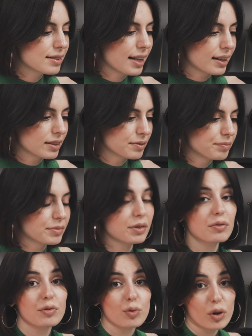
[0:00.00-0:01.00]
done.
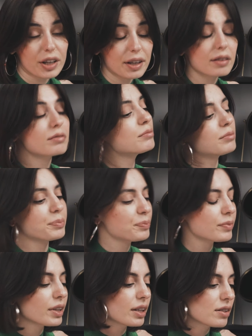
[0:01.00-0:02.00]
4
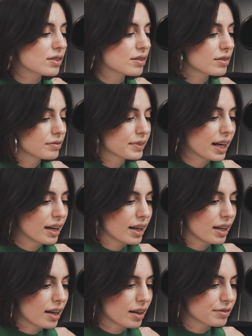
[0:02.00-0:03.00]
is
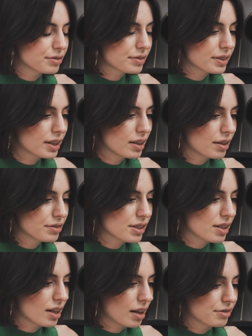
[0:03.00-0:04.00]
enough. Enough
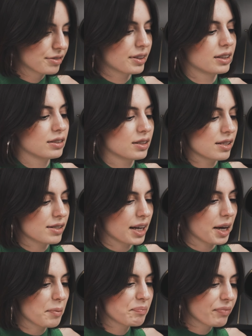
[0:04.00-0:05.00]
is enough, as they
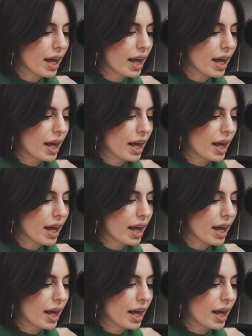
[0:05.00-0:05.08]
say.